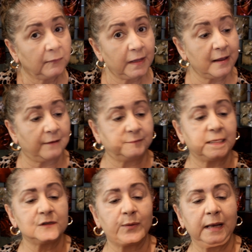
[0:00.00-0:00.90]
Yeah,
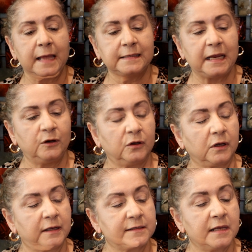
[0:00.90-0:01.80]
that's what a latte
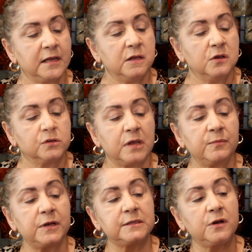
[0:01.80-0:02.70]
look is. So I'm
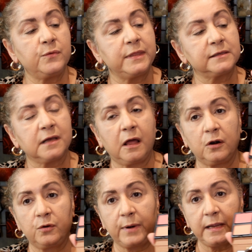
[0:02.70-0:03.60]
going to start with this
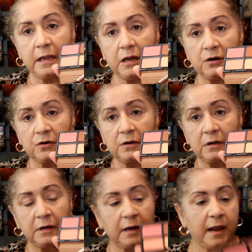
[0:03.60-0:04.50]
color right here.
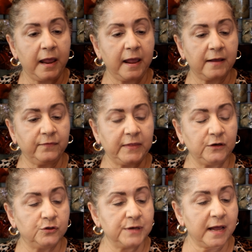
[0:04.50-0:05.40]
And they
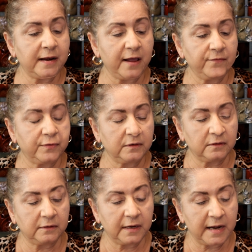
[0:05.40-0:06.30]
do not have
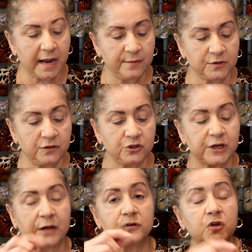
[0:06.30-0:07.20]
the names of the
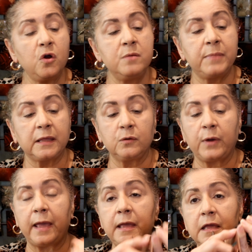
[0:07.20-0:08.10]
shadows. Oh, and by the
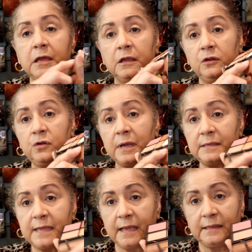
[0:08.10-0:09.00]
way, you
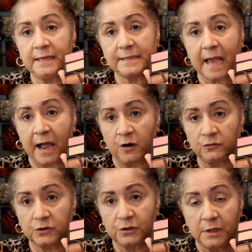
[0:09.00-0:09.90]
can take these
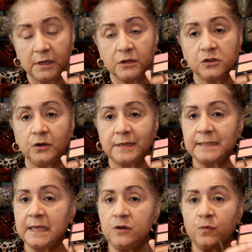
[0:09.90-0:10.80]
out. So let's
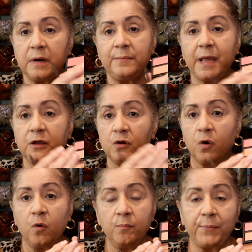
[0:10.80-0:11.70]
say you want to make your
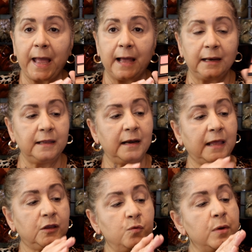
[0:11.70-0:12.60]
own palette,
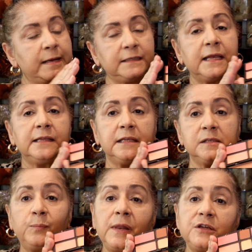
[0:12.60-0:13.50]
like you want to take
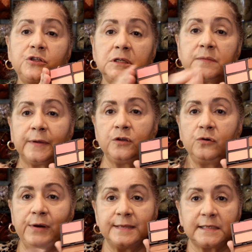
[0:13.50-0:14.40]
these blushes, but you
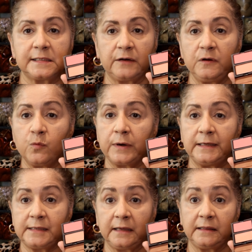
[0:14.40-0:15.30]
don't necessarily want
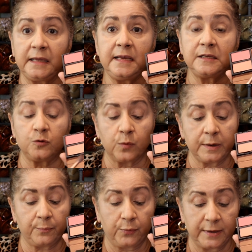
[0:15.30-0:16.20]
to take these. You
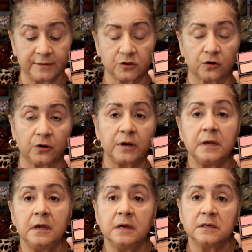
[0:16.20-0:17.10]
want to insert
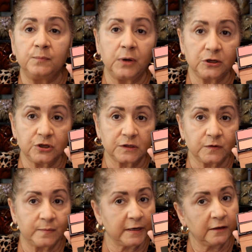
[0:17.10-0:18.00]
blushes
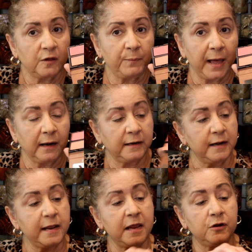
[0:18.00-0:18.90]
from another palette
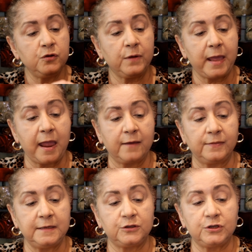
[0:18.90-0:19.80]
in here, you can.
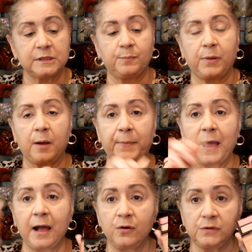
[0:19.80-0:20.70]
These just pop
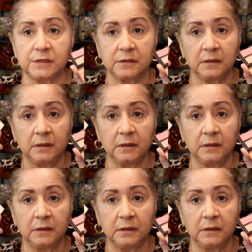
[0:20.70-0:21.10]
out